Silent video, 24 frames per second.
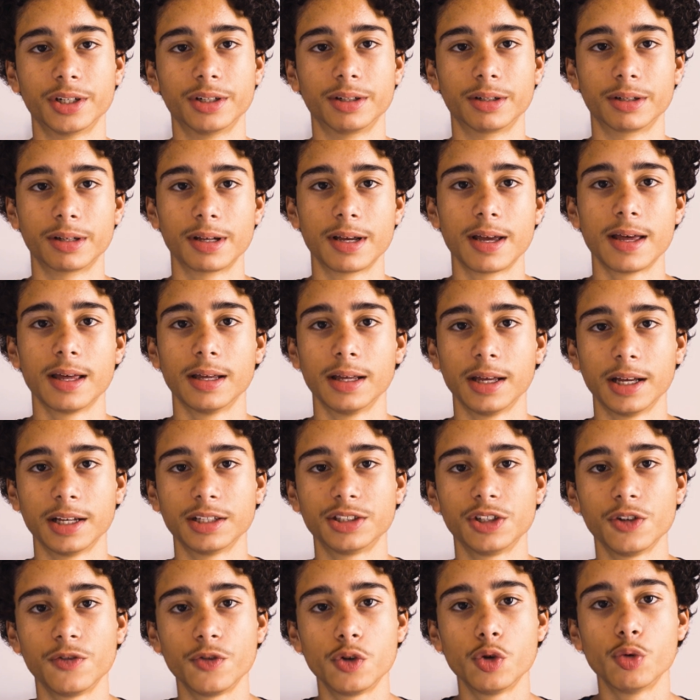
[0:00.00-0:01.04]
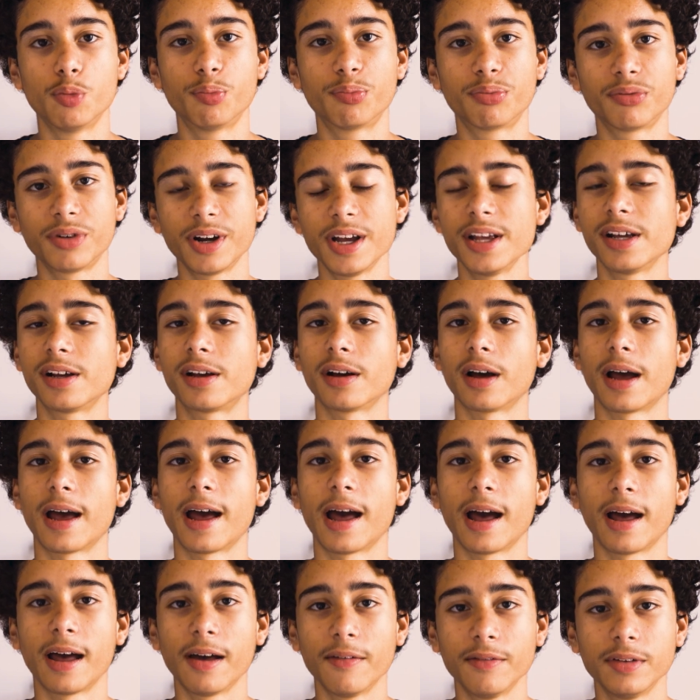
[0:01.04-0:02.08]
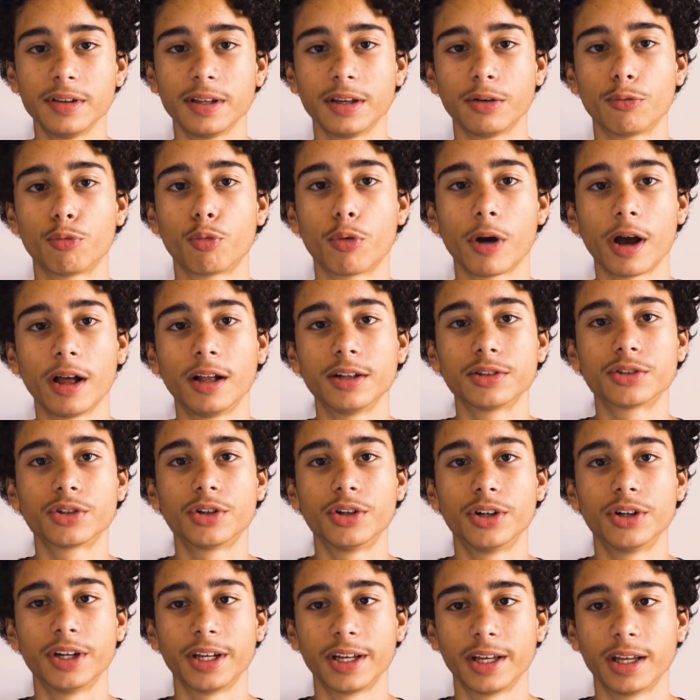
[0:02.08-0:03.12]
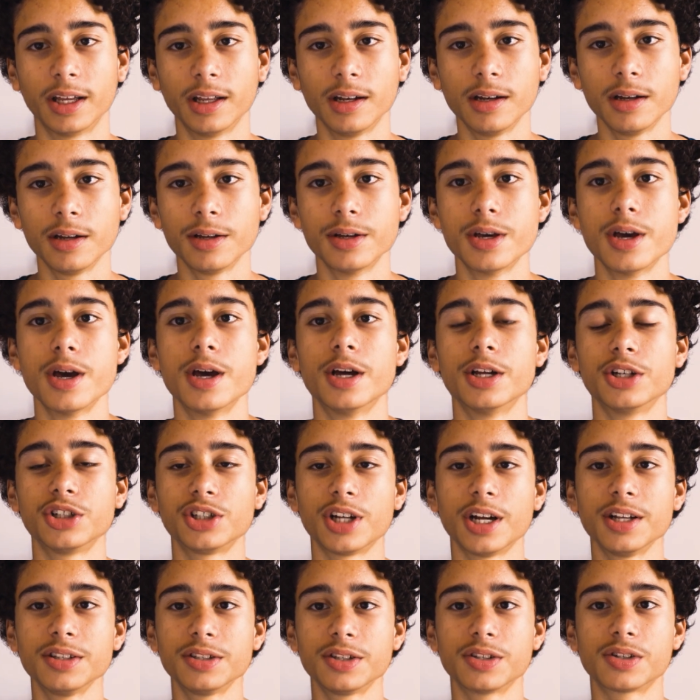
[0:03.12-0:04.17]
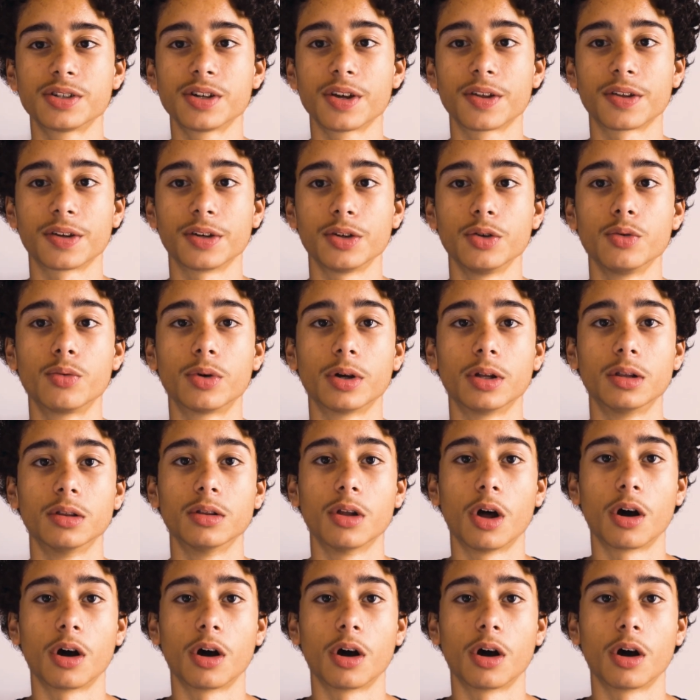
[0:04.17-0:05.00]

in. As if you brake heavily while turning in, chances are that you can